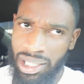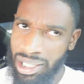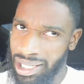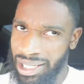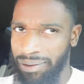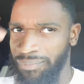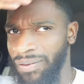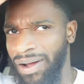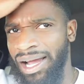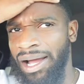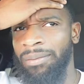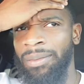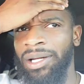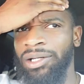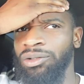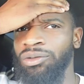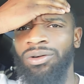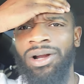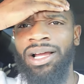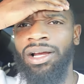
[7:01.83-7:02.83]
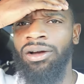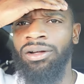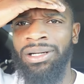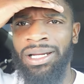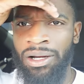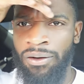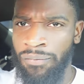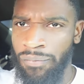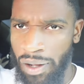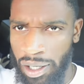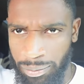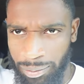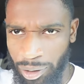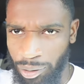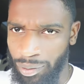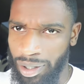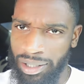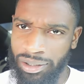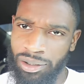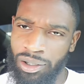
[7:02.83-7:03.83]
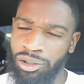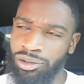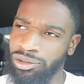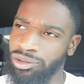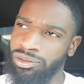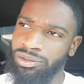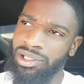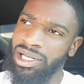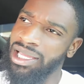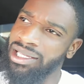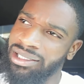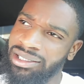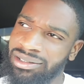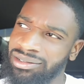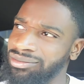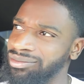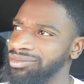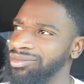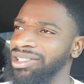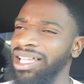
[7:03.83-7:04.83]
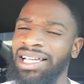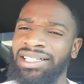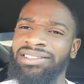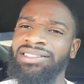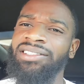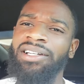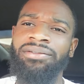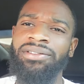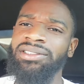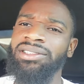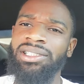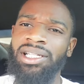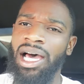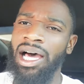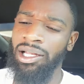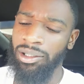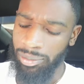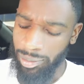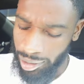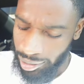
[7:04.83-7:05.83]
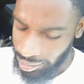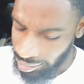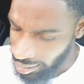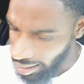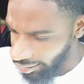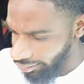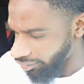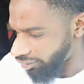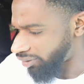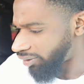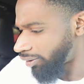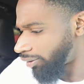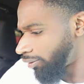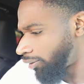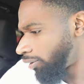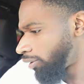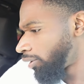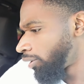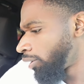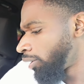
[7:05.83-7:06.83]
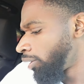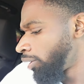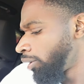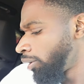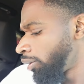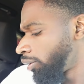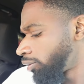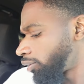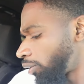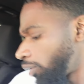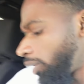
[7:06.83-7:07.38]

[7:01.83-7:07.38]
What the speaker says: and if I got my do-rag on, they gonna follow me around the whole store. Like, stuff is a dollar, bro. You gotta chill. So